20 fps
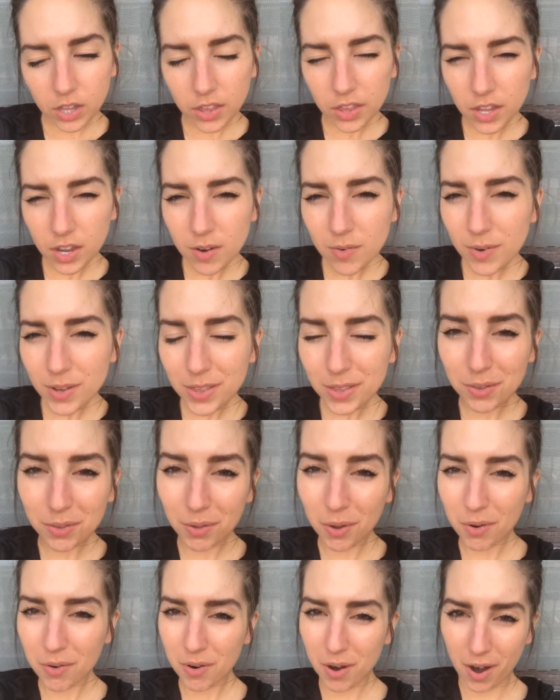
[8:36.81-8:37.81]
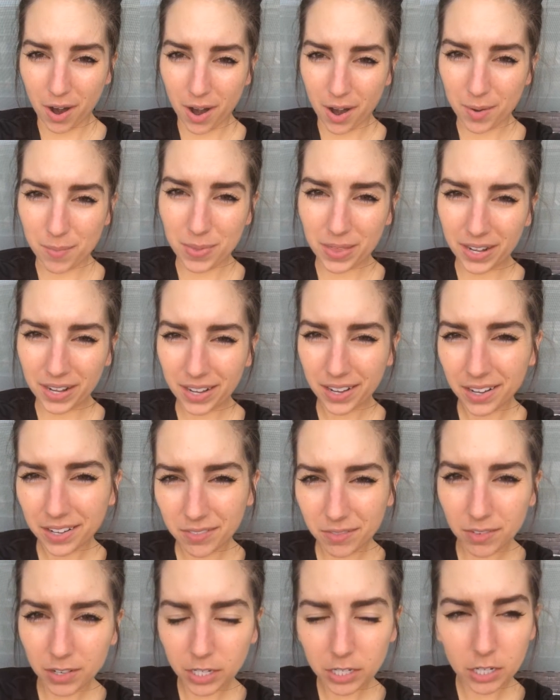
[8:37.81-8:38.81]
The thing with low carb that I
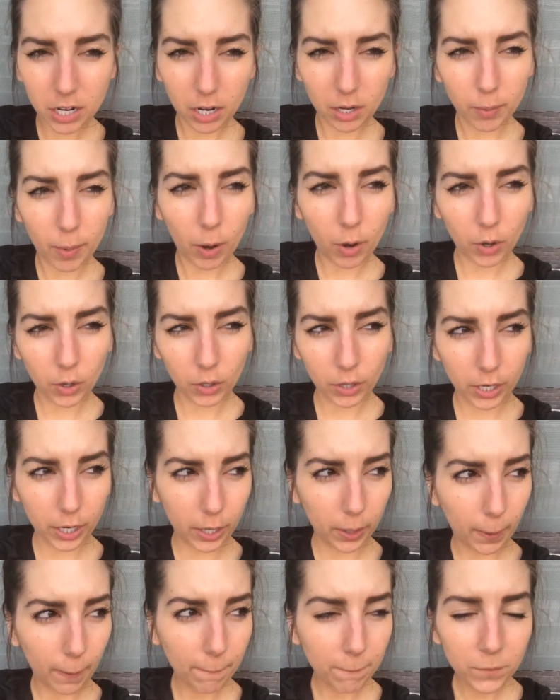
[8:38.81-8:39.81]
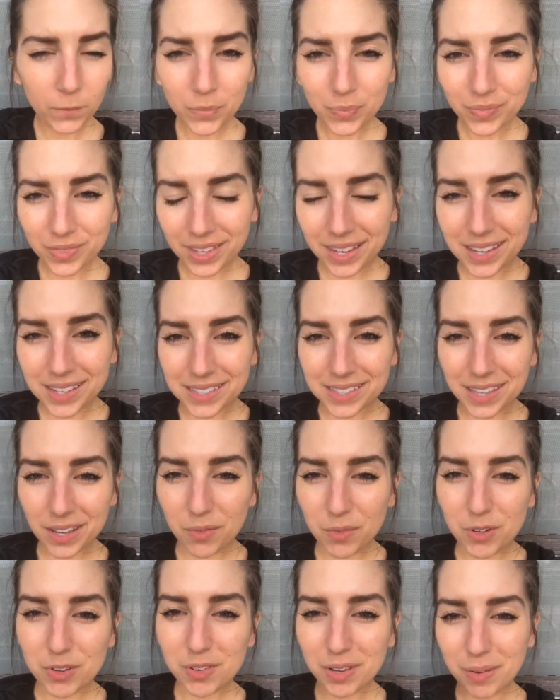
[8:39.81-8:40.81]
didn't really talk about earlier is
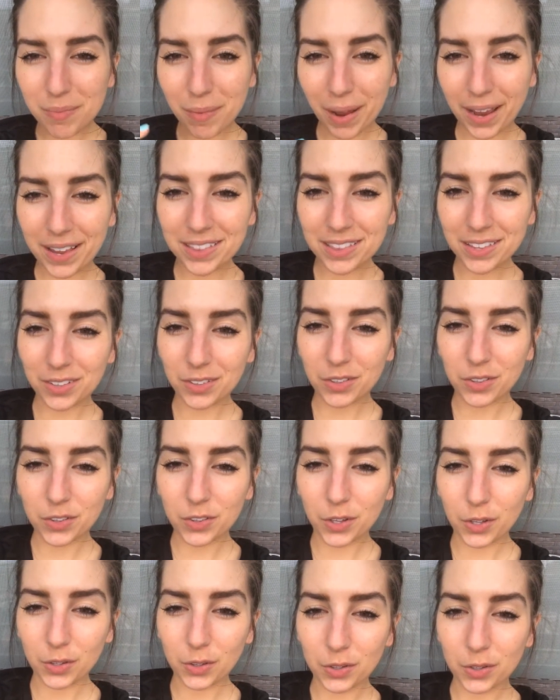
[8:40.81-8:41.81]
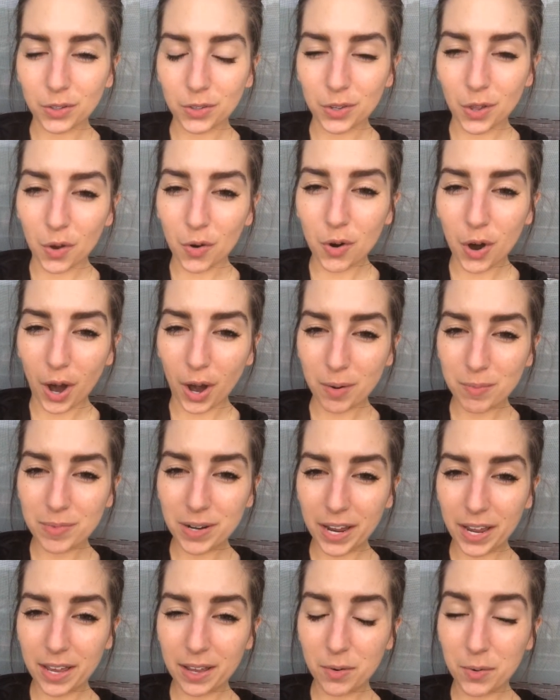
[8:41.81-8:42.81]
that when you combine the low carb
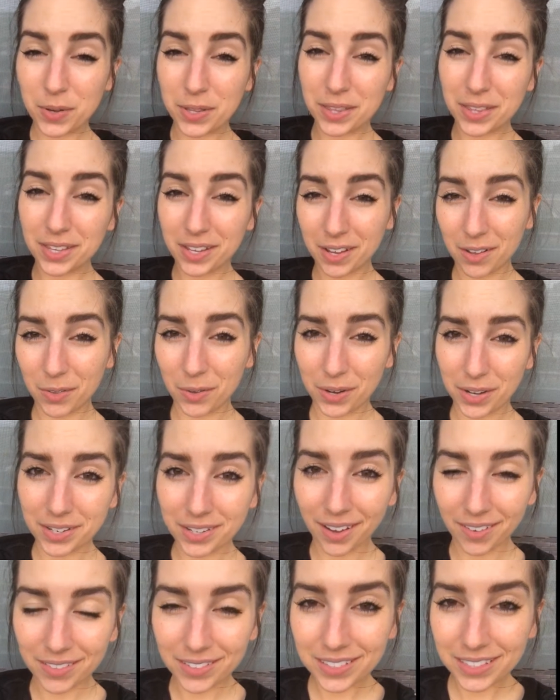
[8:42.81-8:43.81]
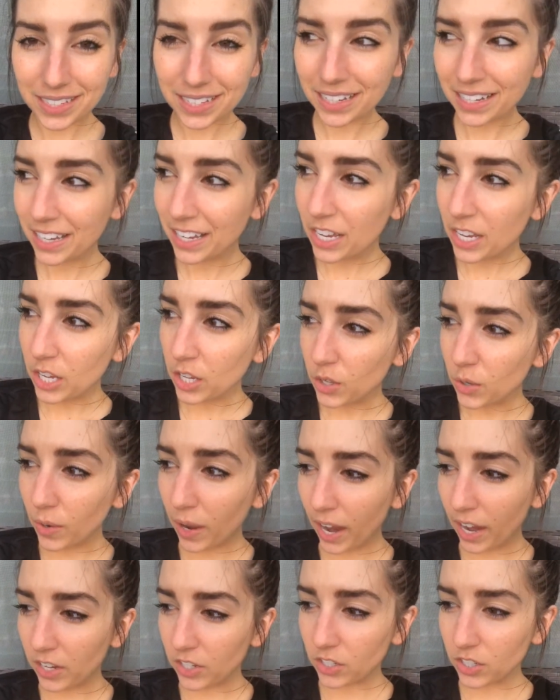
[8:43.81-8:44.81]
diet with the caloric deficit, you
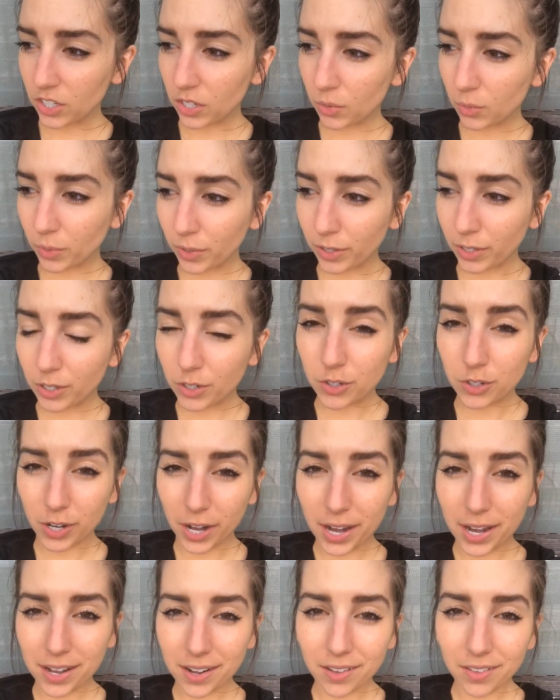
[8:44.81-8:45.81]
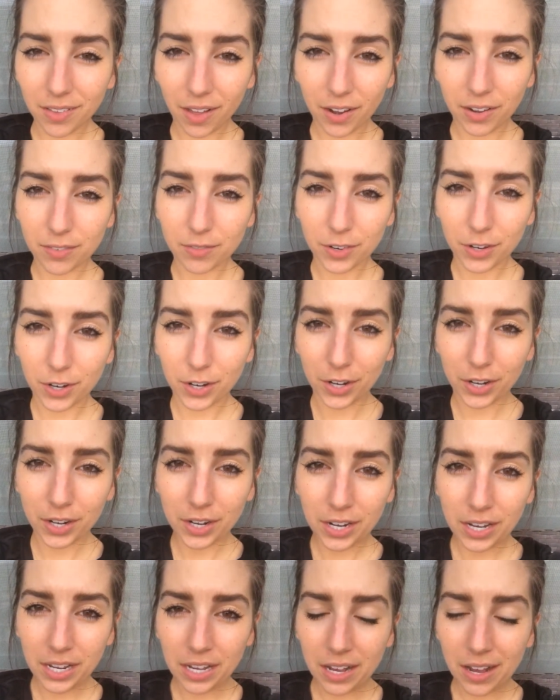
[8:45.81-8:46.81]
actually really drain a lot of your
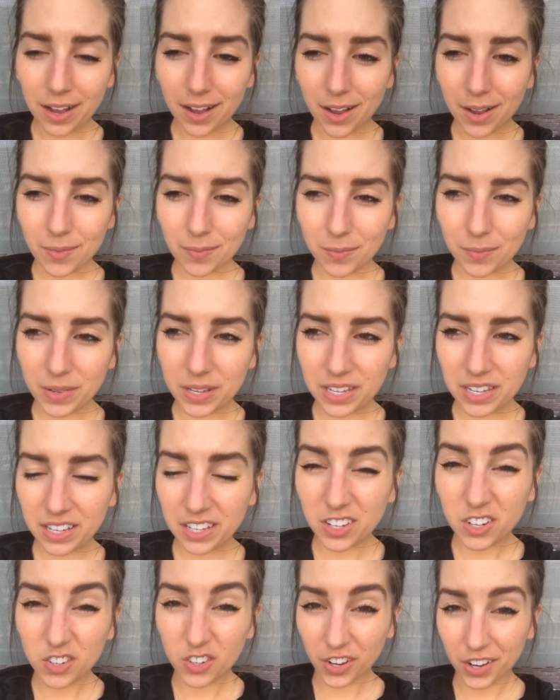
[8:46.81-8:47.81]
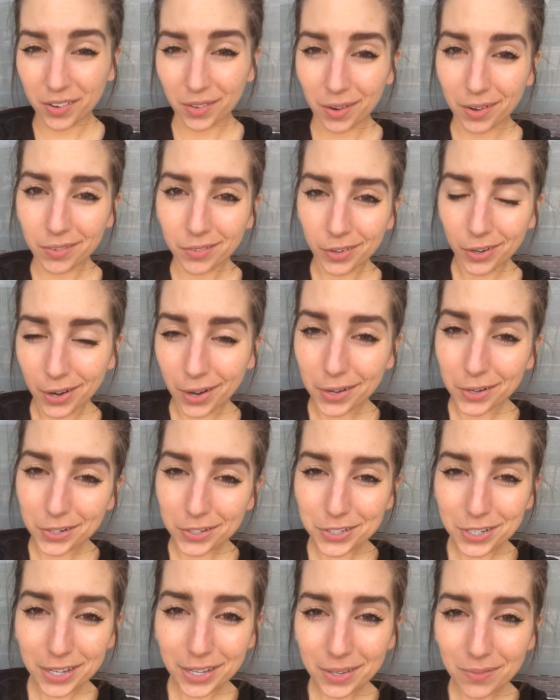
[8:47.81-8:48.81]
you can drain a lot of your
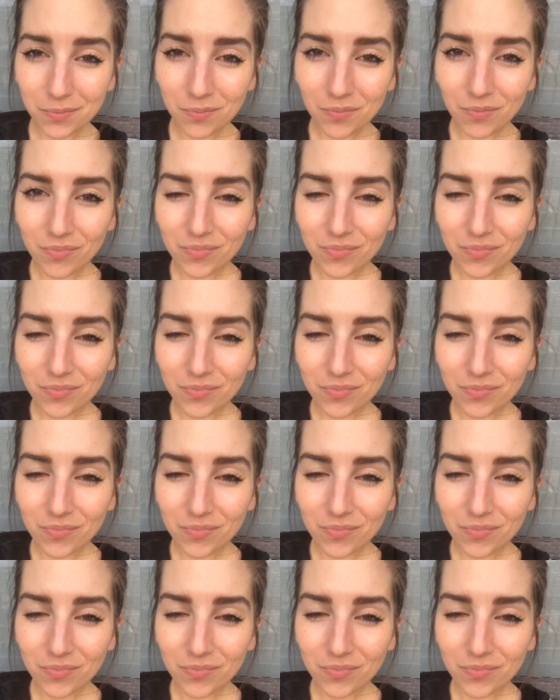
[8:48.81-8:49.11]
energy.